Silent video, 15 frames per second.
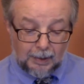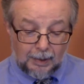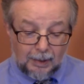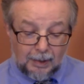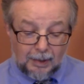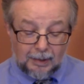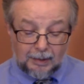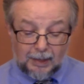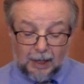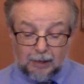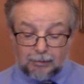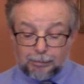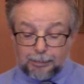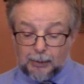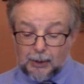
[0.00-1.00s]

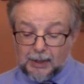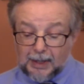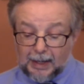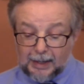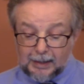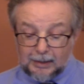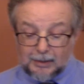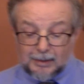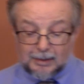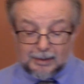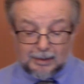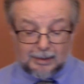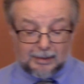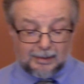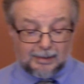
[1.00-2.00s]
Love protects.
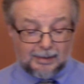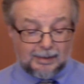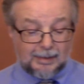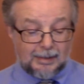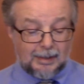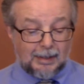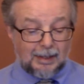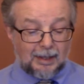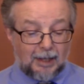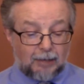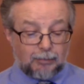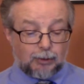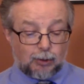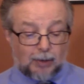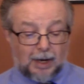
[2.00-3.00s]
Love
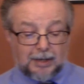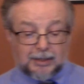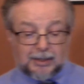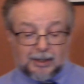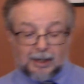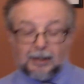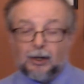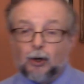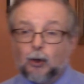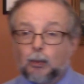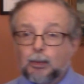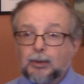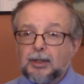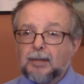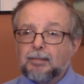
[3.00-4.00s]
trusts and
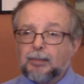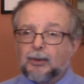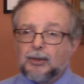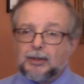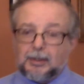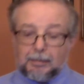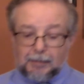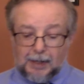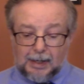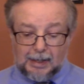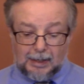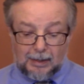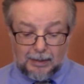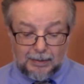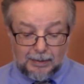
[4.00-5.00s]
hopes and
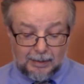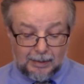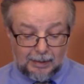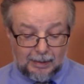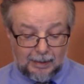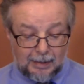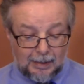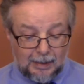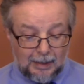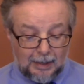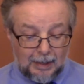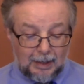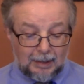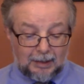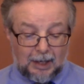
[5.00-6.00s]
perseveres.
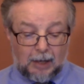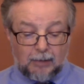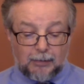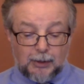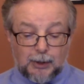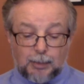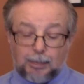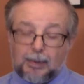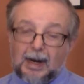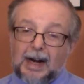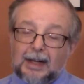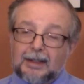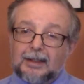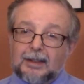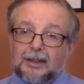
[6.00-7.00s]
Love is
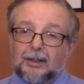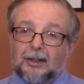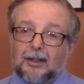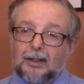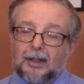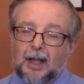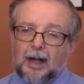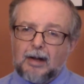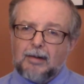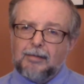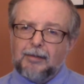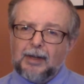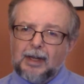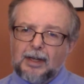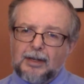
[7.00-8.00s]
practical. Love
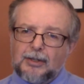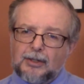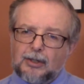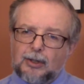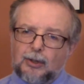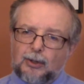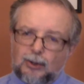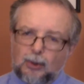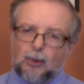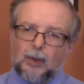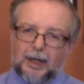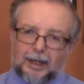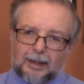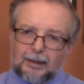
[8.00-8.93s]
is doing.